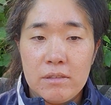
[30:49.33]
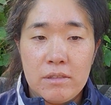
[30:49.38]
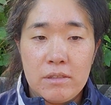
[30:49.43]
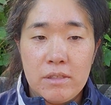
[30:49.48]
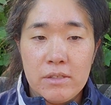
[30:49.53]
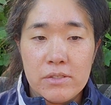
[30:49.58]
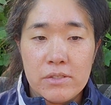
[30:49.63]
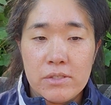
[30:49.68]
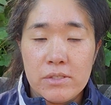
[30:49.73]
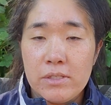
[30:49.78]

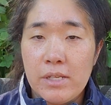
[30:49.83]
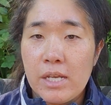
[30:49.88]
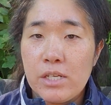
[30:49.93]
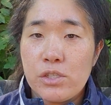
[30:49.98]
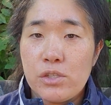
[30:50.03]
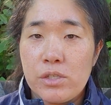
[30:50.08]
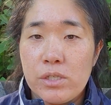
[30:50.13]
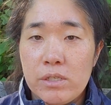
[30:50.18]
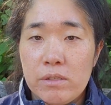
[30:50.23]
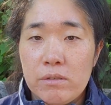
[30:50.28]

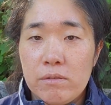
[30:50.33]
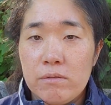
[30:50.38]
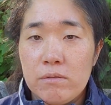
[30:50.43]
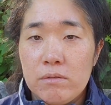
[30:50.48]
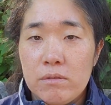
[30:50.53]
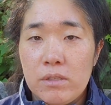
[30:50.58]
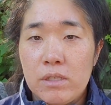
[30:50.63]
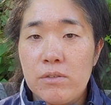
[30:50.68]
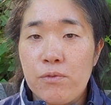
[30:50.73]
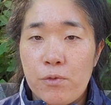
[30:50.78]

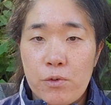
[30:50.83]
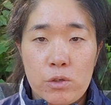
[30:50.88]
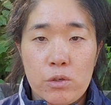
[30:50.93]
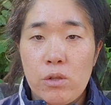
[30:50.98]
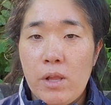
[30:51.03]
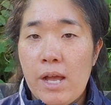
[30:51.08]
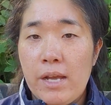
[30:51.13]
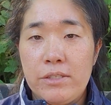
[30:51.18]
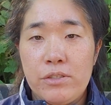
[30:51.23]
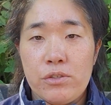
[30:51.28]
this
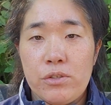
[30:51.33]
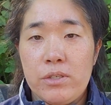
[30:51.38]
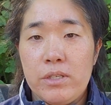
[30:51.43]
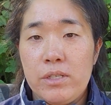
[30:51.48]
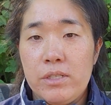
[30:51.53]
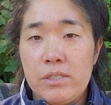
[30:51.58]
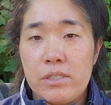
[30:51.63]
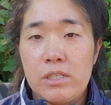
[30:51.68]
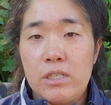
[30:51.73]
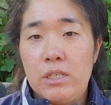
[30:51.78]
fertilizer
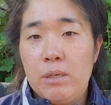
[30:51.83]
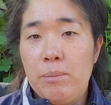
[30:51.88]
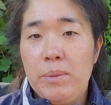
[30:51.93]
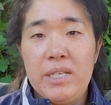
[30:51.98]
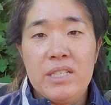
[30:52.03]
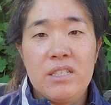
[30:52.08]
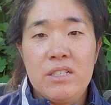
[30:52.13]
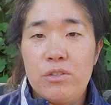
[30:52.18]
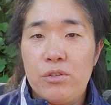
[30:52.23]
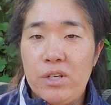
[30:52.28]
is going to
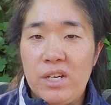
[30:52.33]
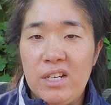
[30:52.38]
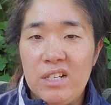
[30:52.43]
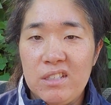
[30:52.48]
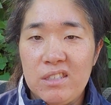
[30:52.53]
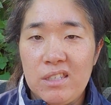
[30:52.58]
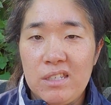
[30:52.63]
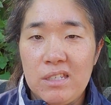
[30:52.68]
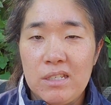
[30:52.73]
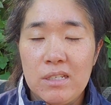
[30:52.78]
make the tree
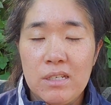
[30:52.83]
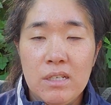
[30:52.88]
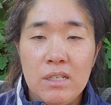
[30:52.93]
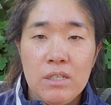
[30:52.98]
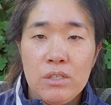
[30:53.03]
healthy.